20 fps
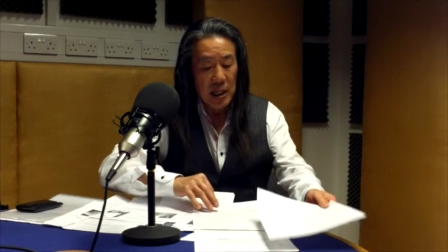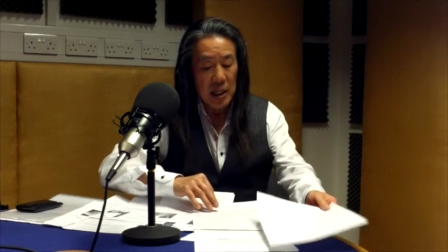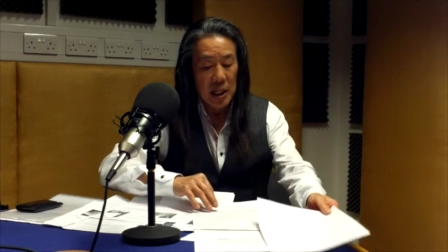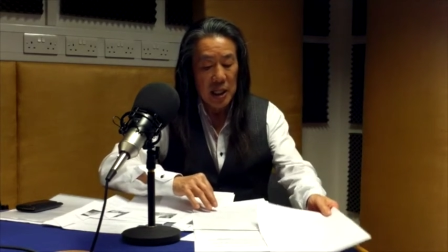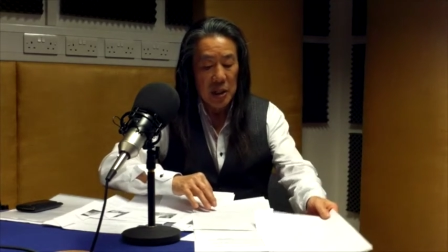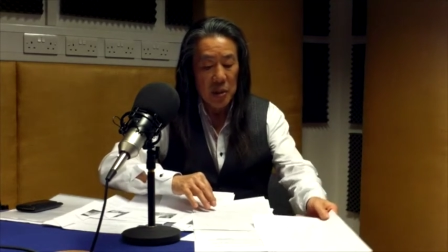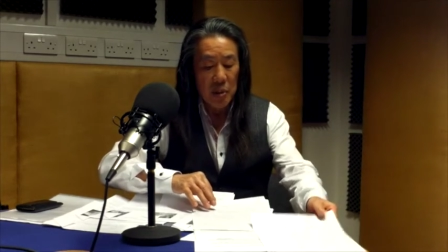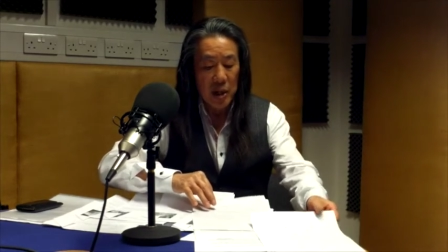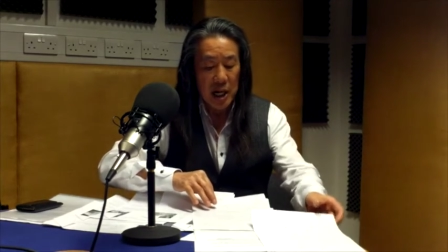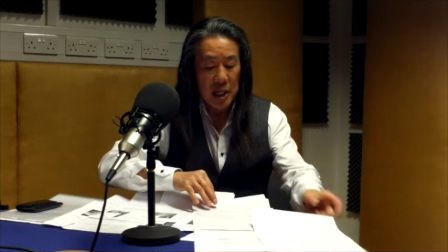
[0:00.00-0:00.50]

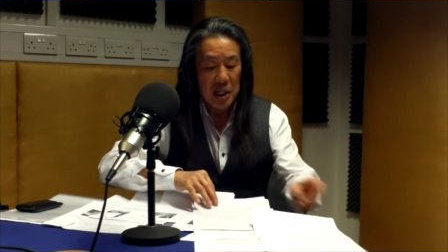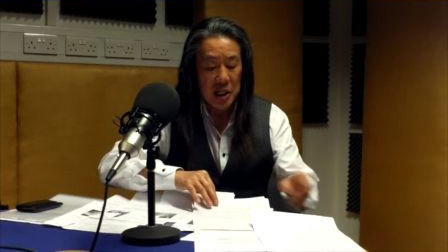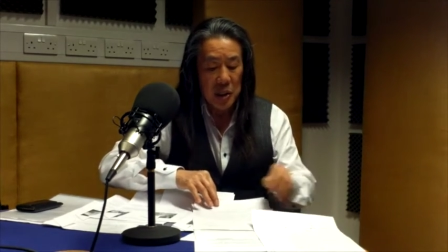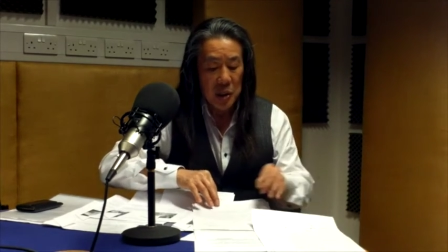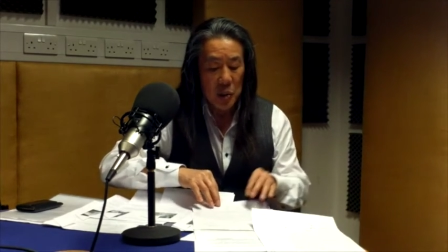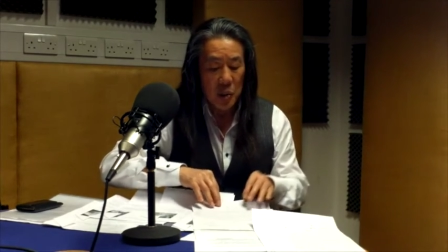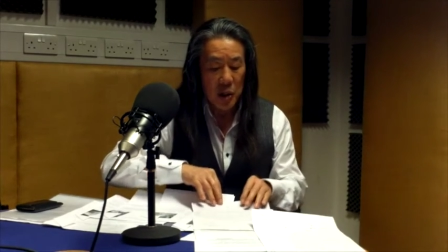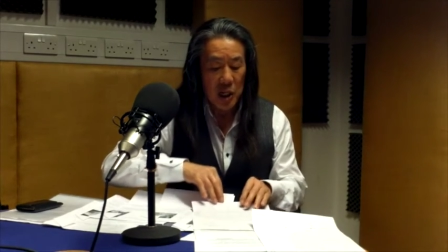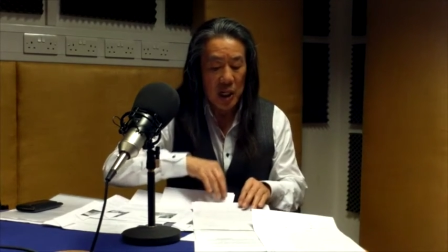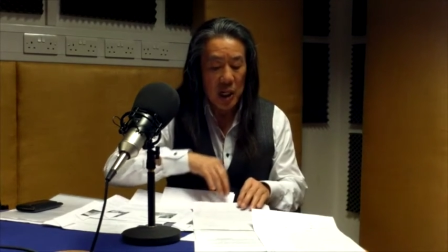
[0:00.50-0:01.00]
that we're actually
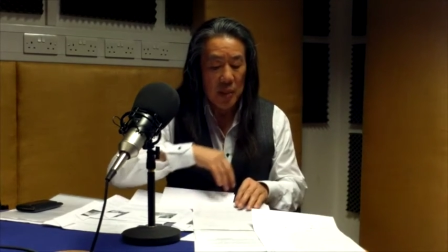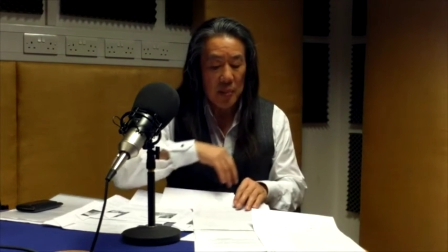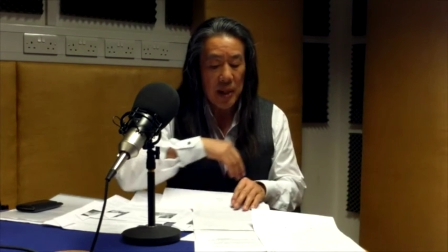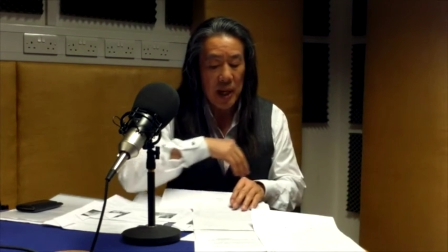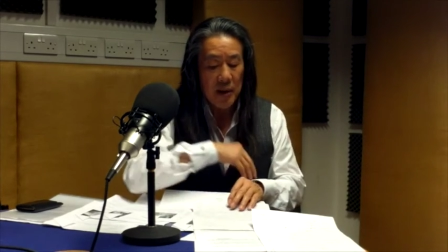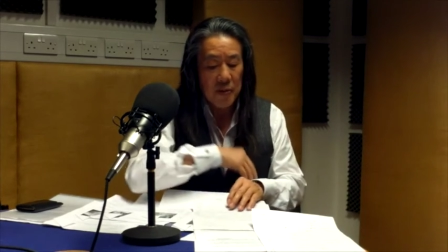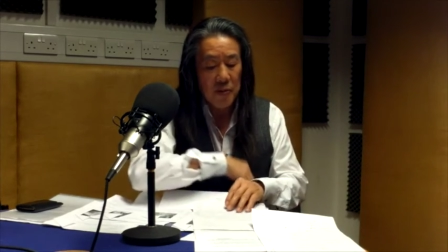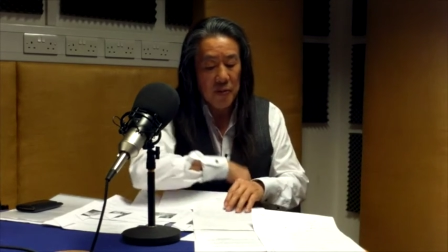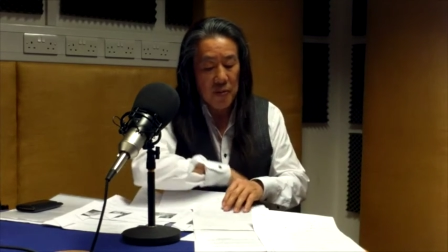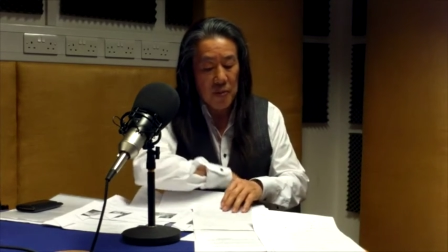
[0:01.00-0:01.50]
talking
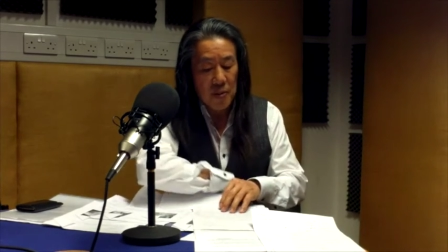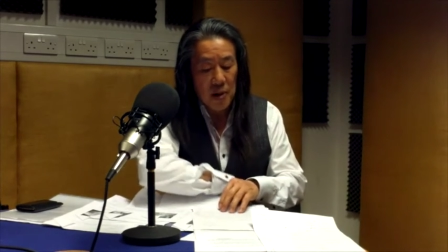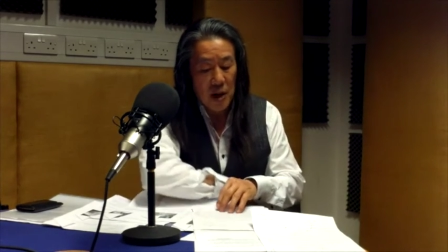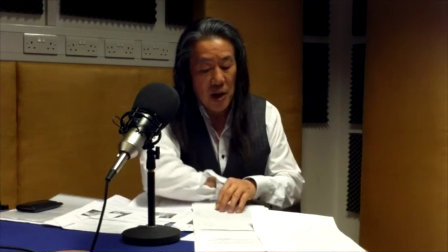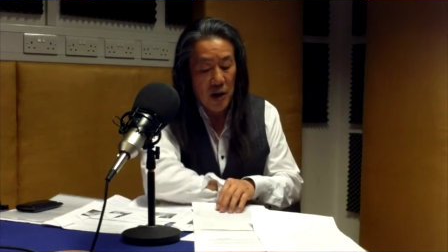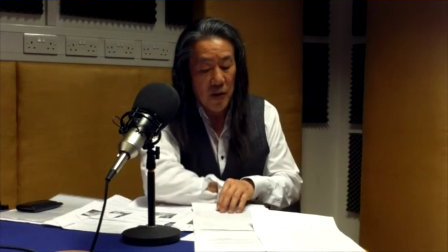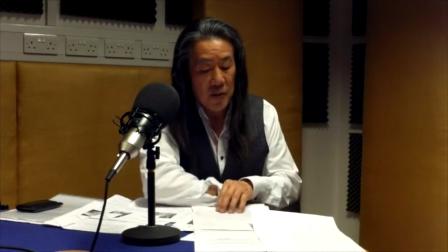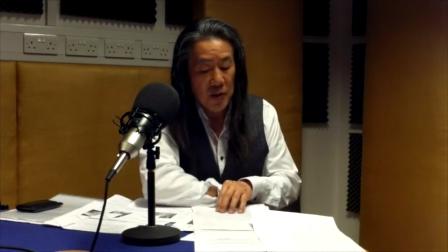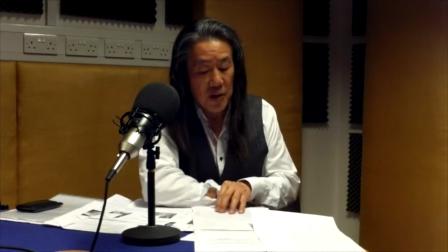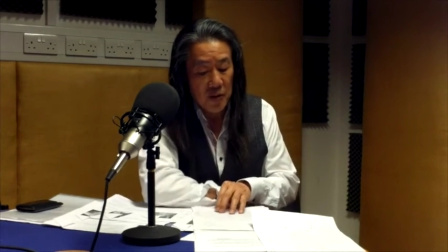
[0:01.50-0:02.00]
about
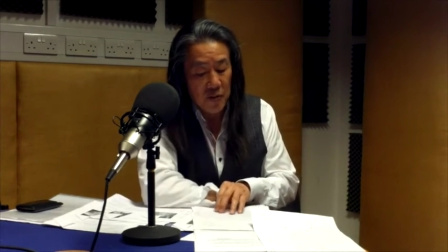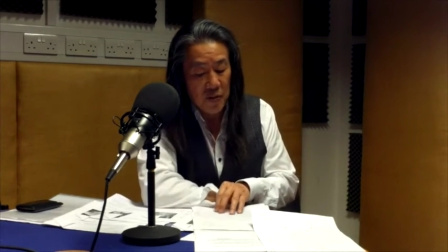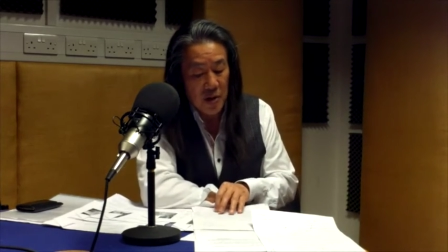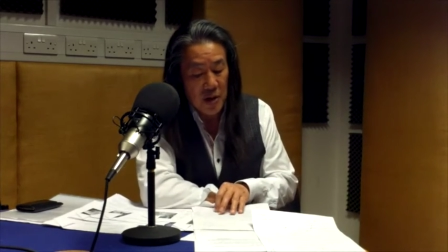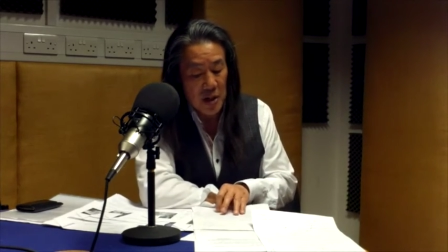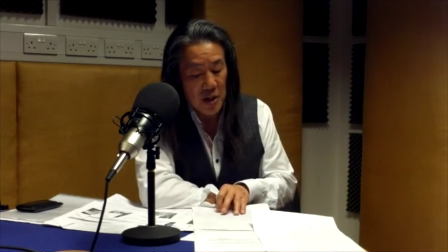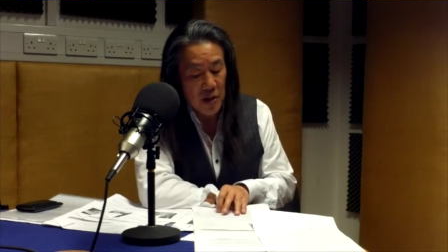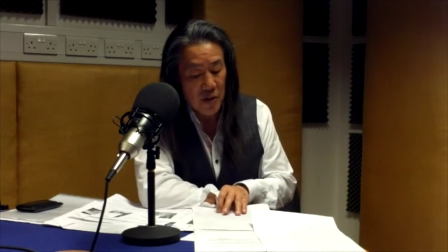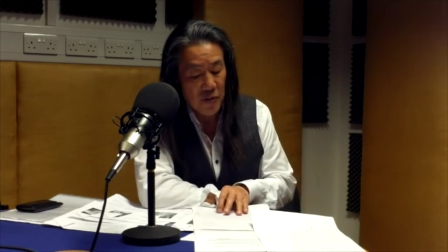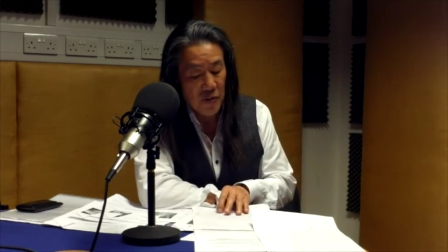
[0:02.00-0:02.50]
often very
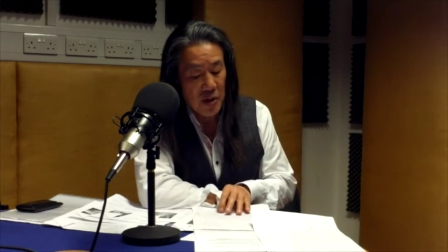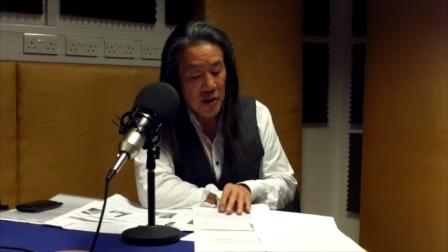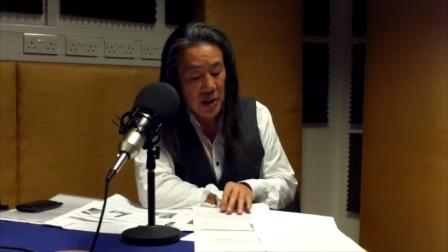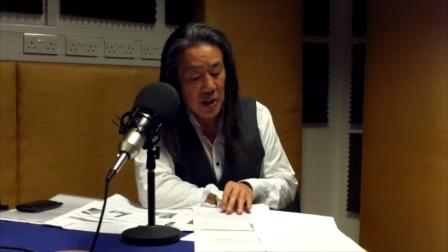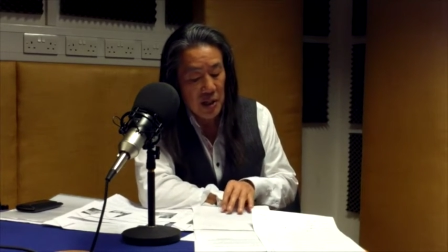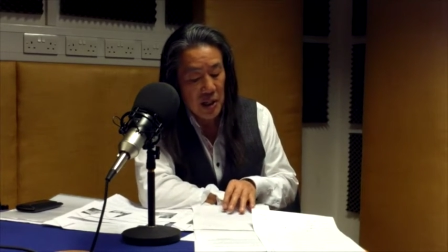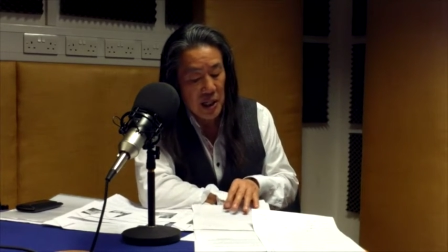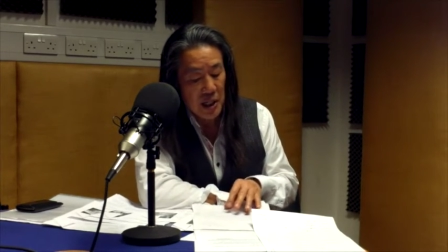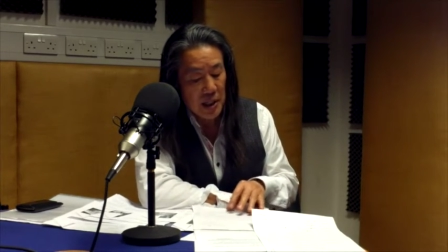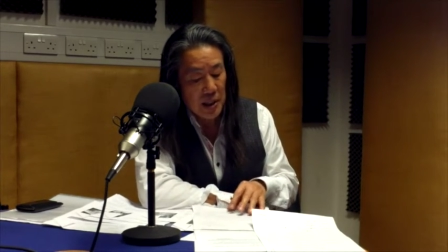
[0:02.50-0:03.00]
different
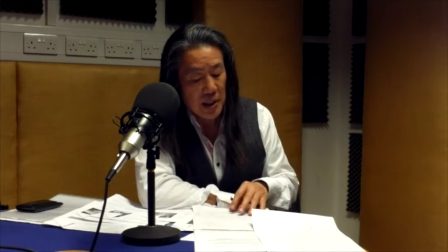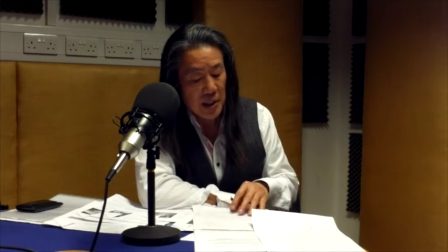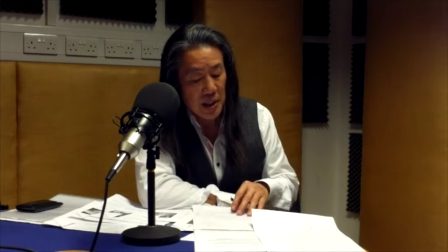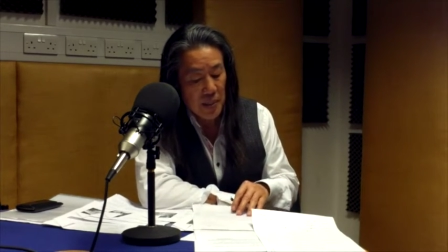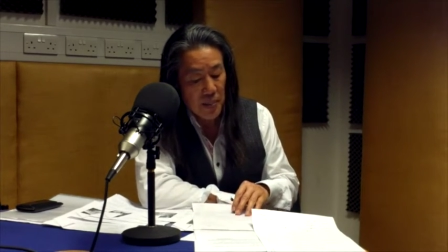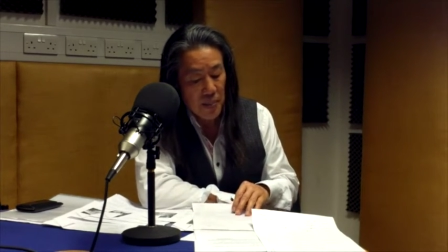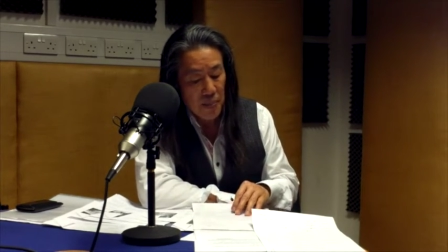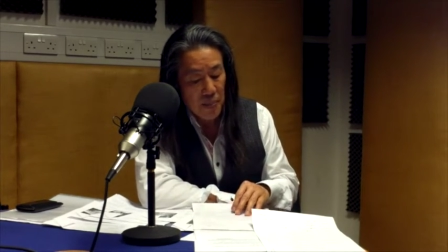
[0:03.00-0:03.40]
things.